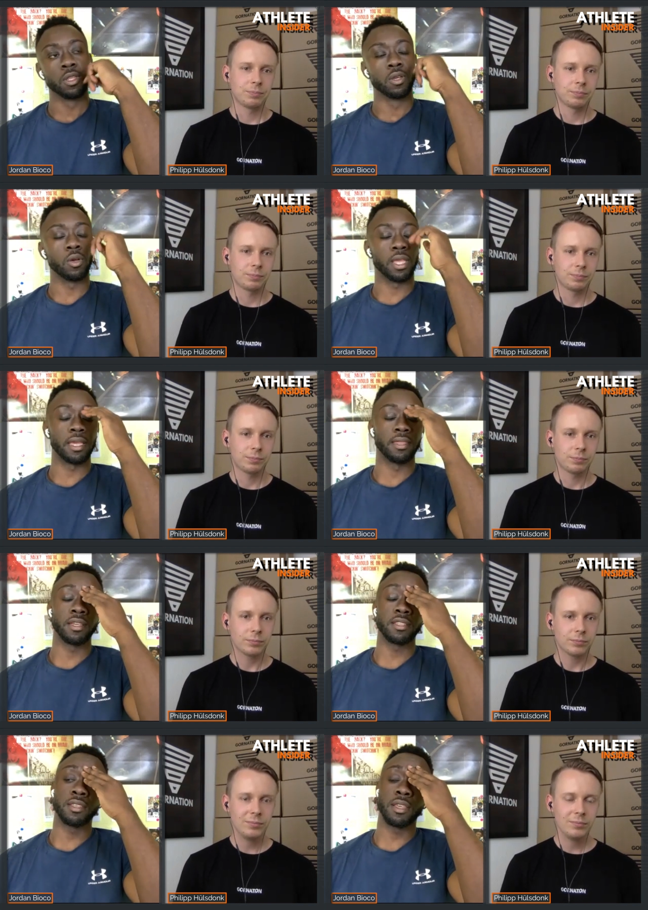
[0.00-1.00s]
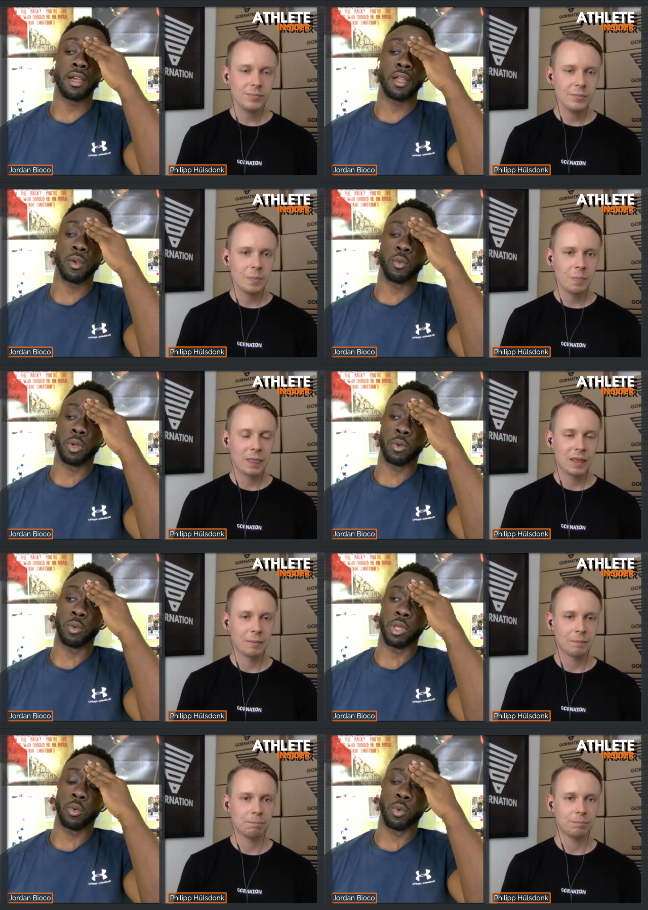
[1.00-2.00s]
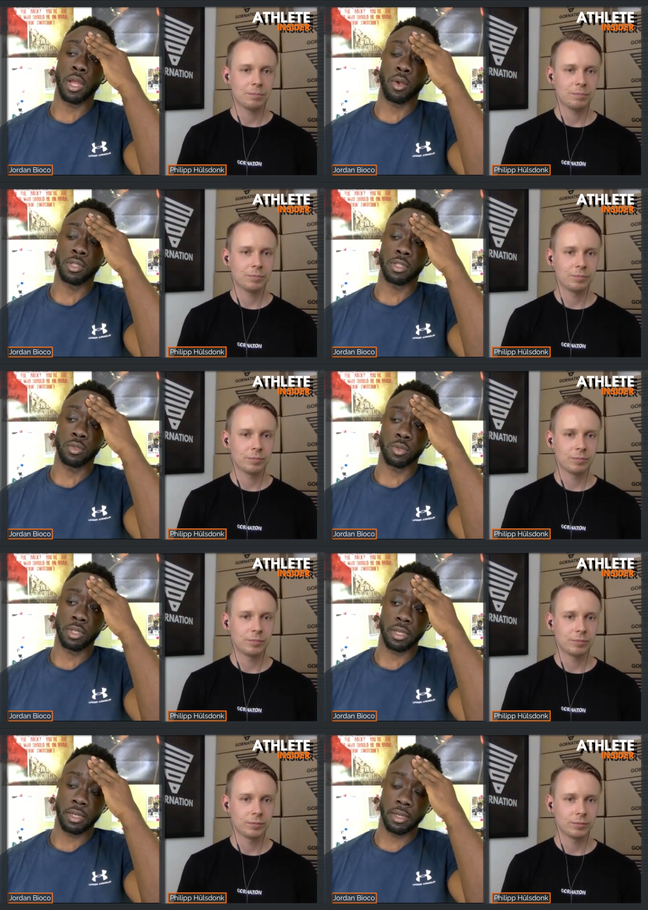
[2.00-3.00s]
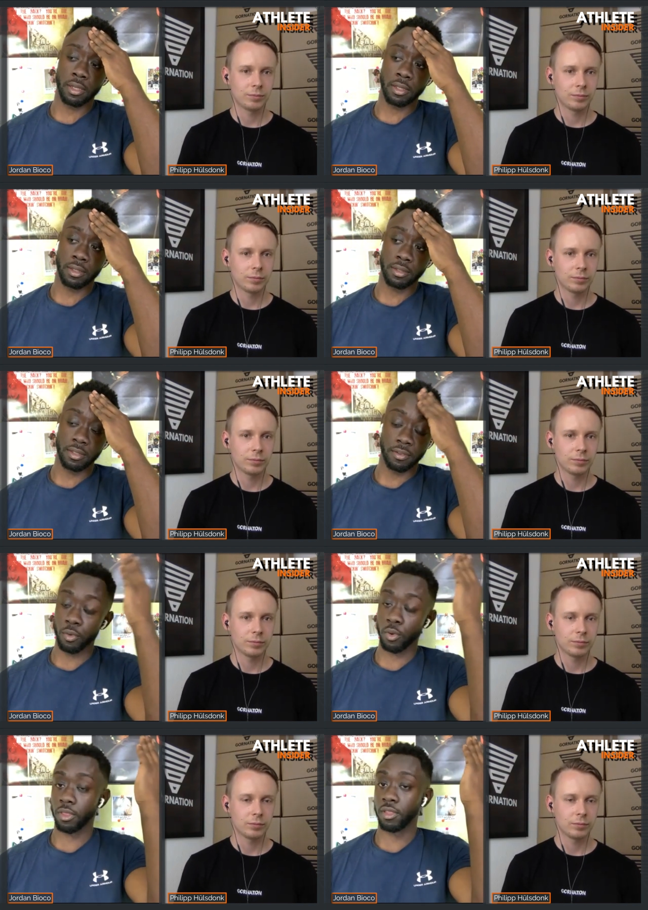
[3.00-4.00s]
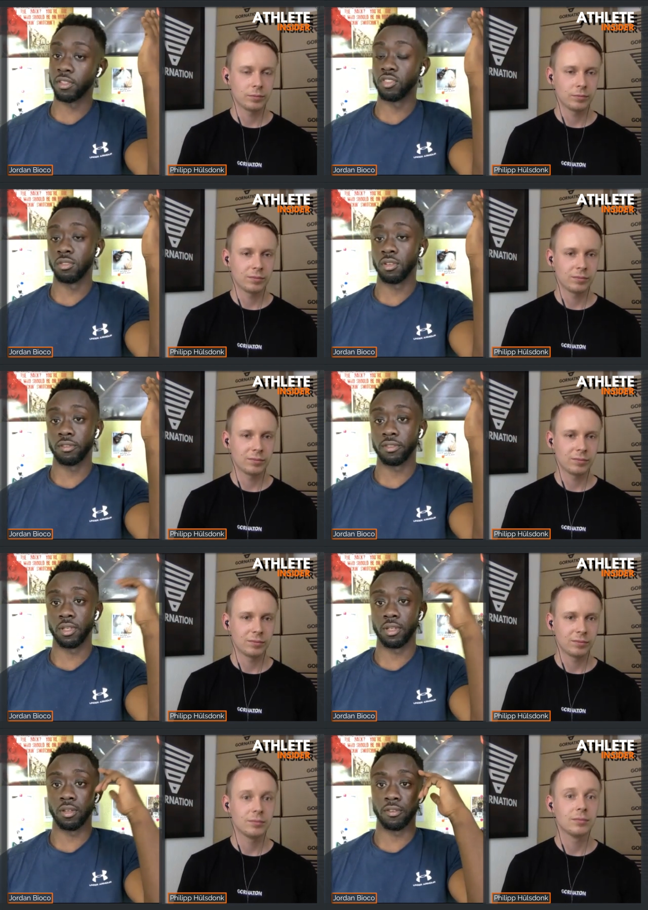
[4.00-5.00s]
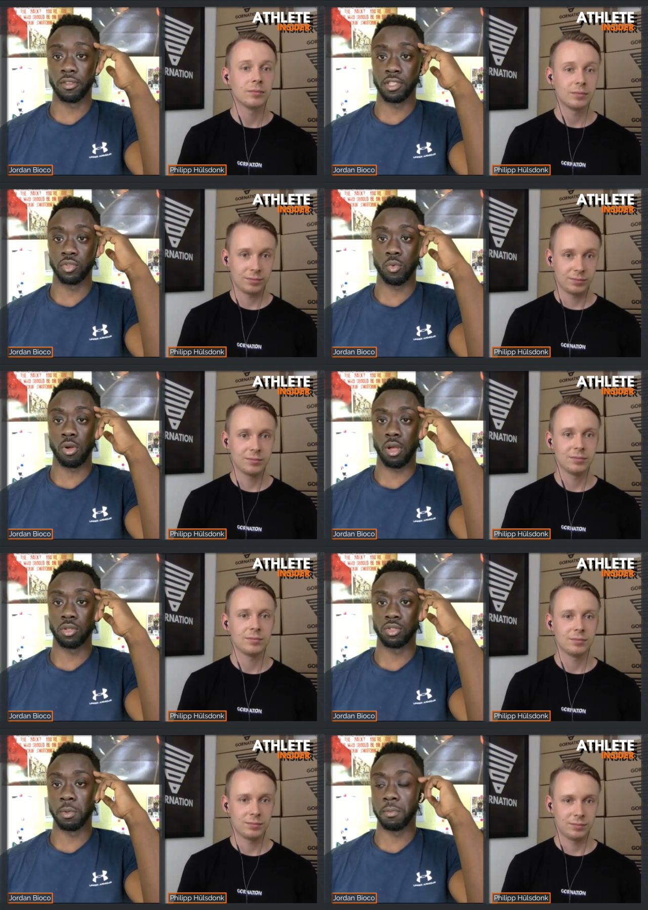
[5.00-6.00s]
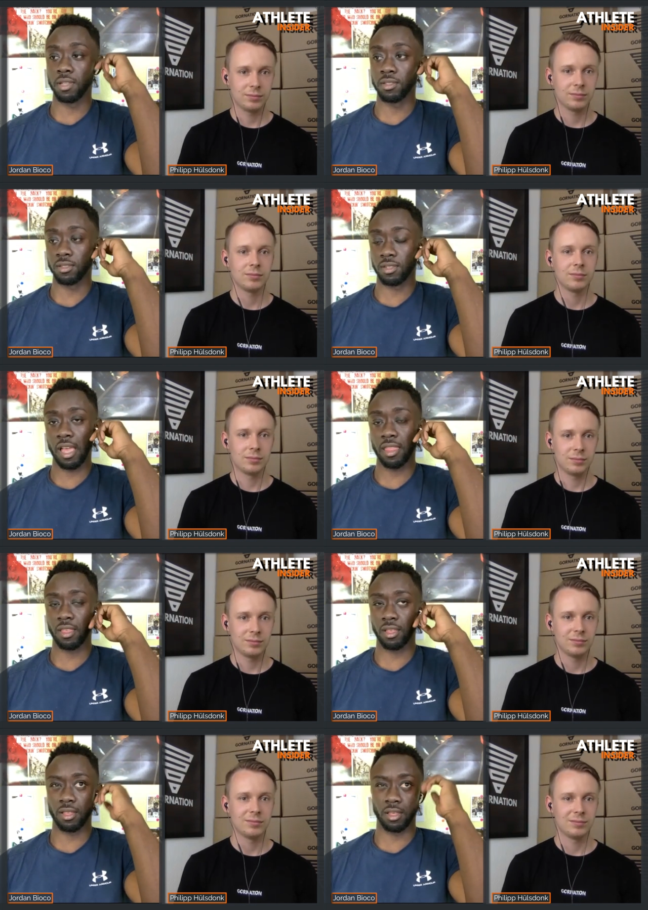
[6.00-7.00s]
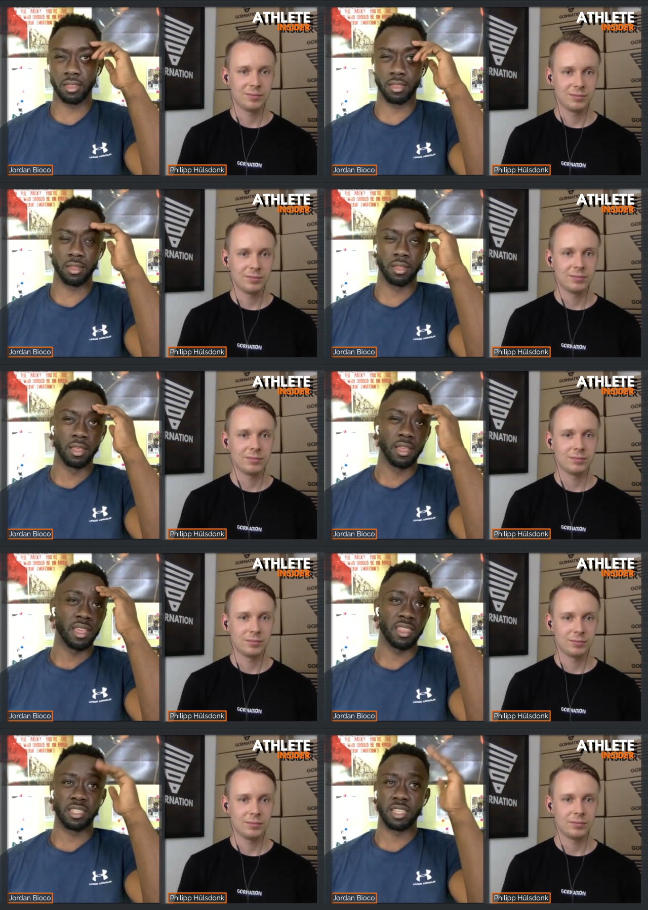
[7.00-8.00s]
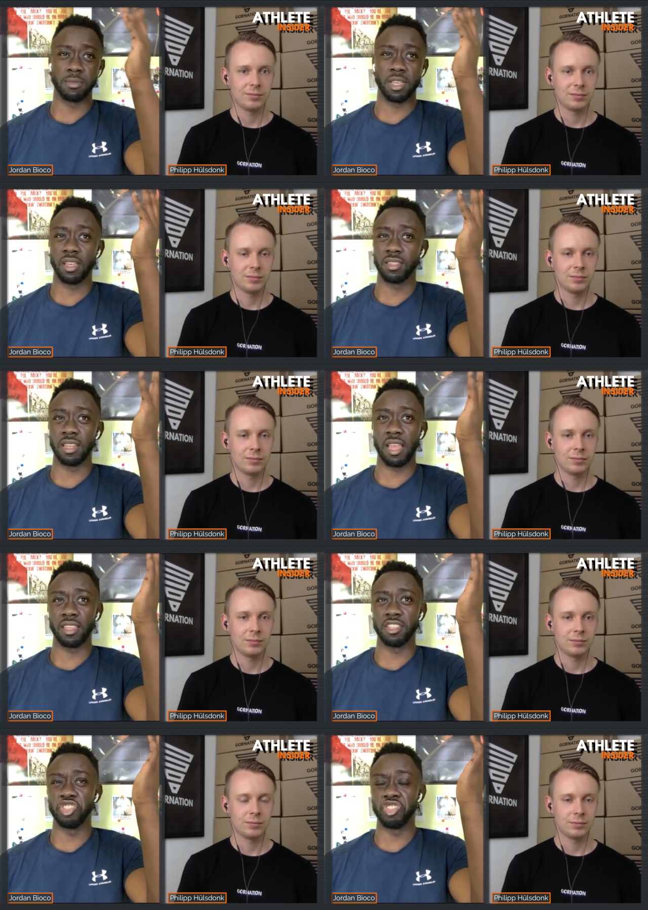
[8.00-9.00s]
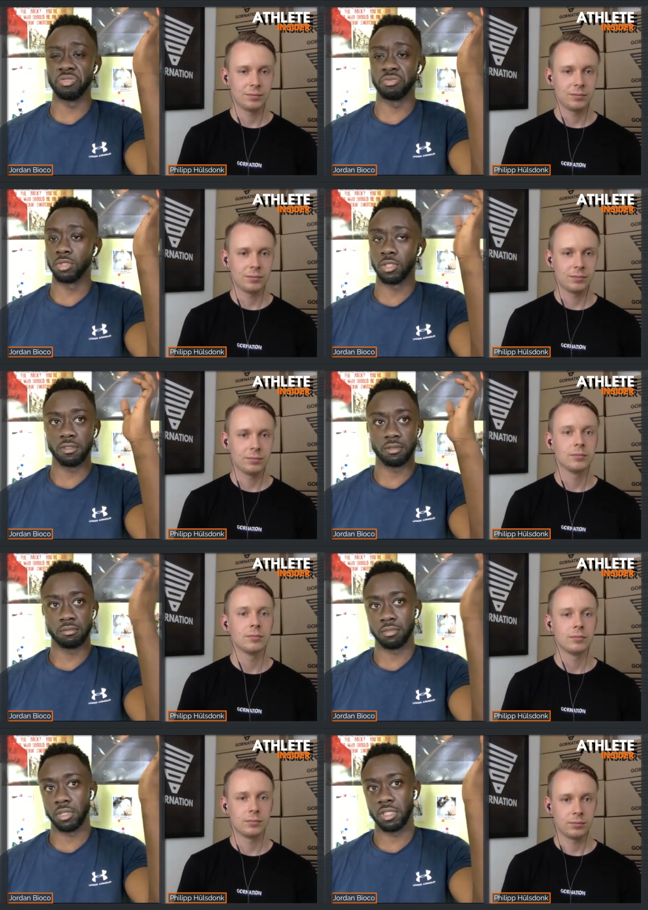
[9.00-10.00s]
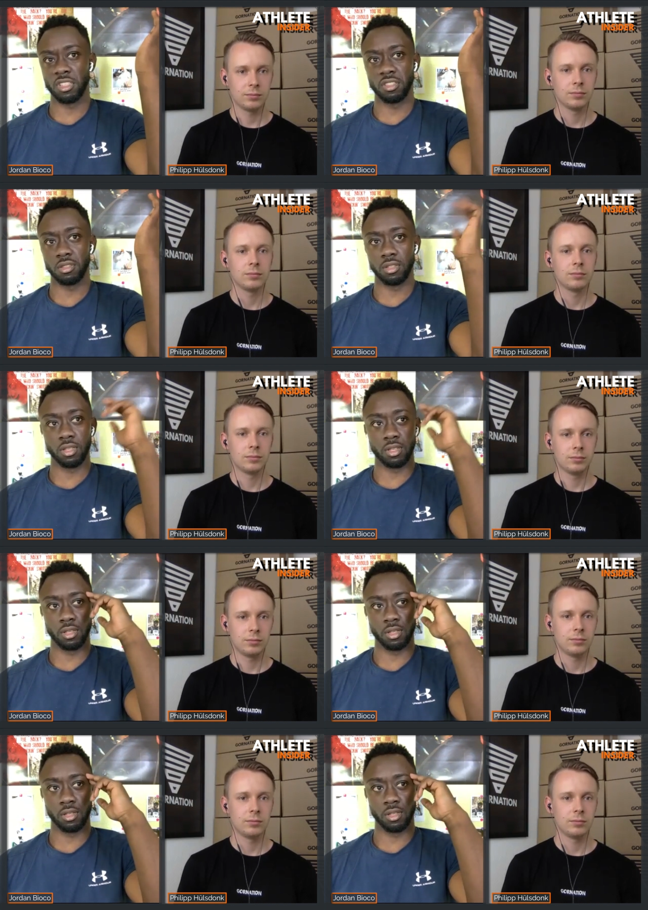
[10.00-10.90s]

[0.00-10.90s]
Speaker 1: Okay, next year we, we, we are going to do the the full edition of the of the two Workout to Me battles. I think in in the same date, like in June. It, it uh,